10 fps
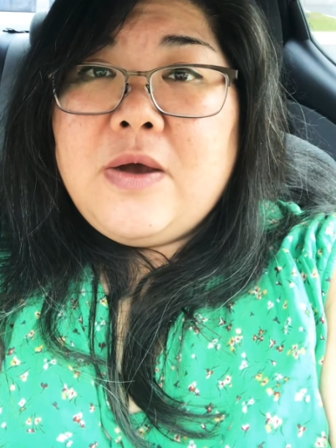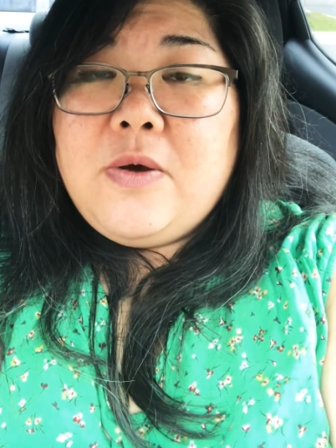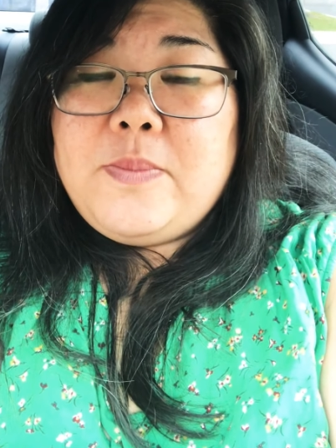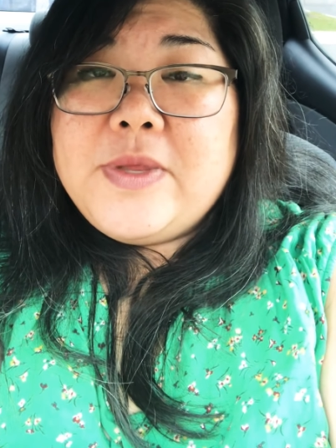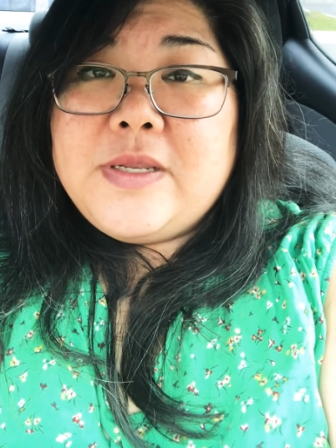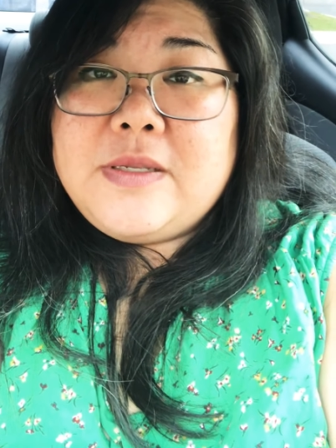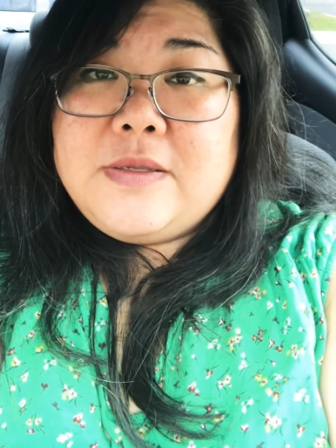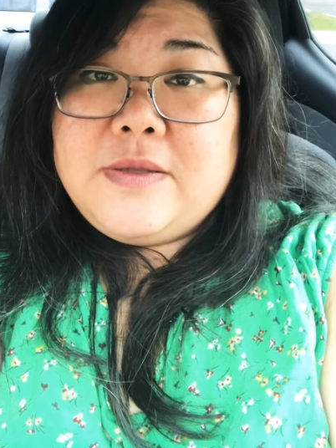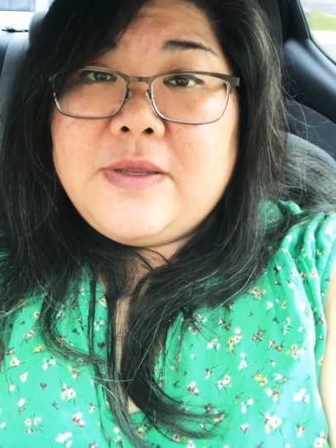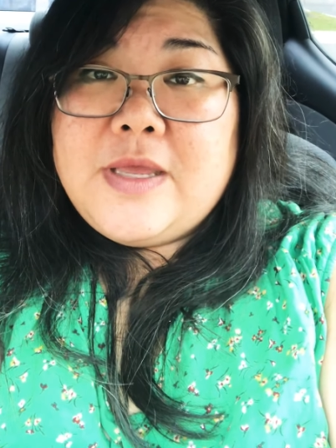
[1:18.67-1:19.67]
open
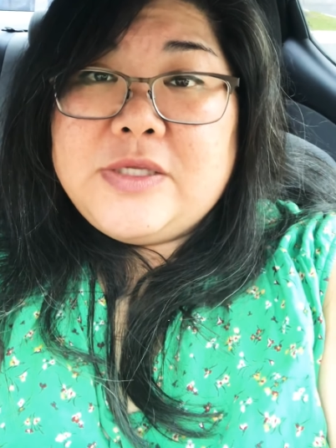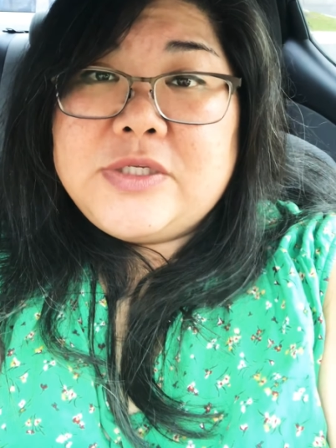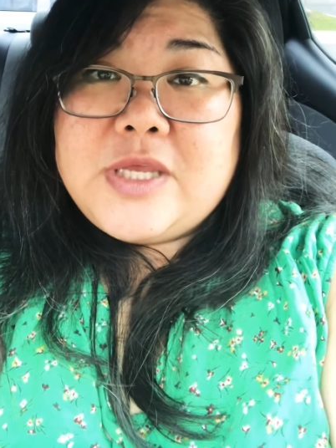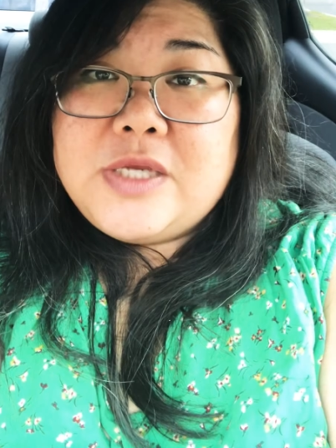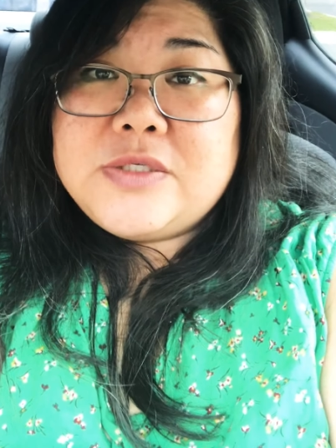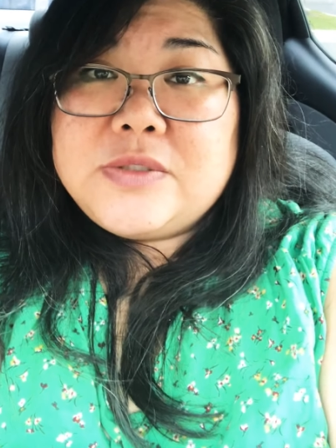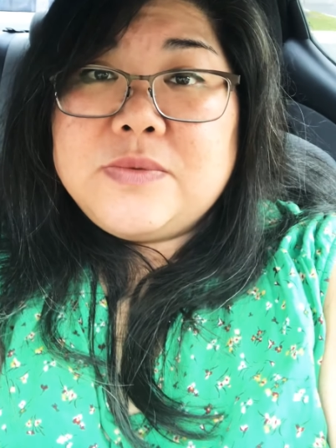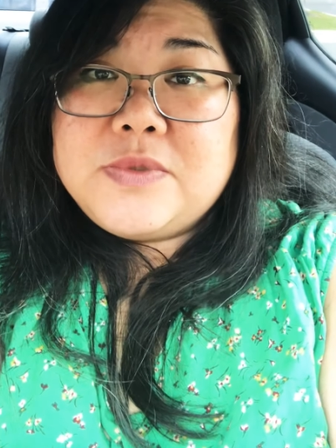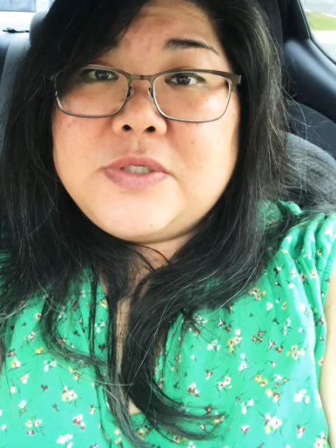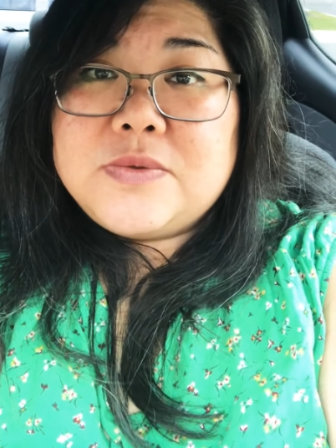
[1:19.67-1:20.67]

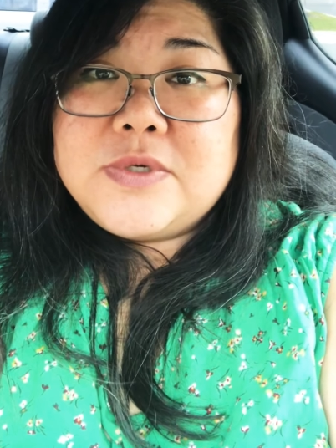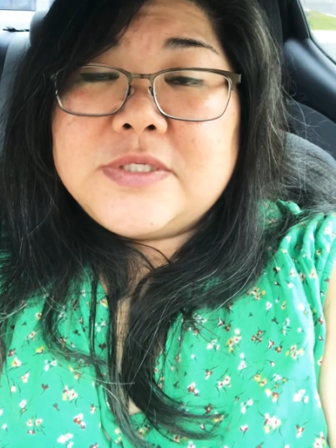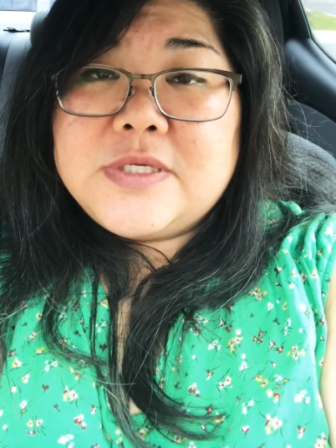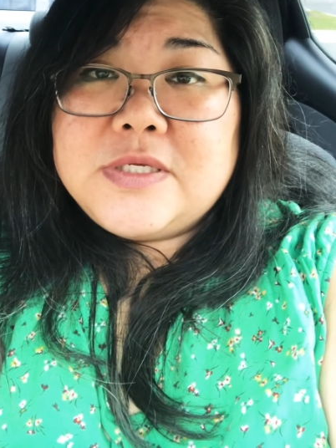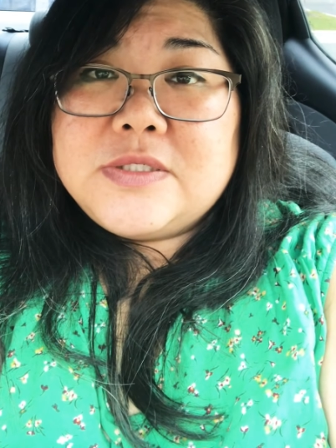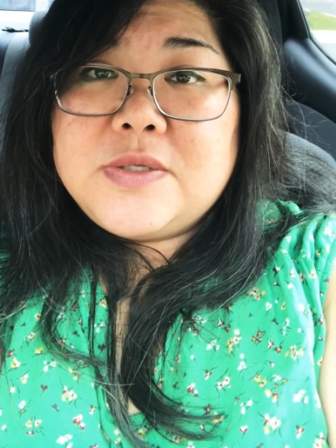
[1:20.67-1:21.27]
educational resources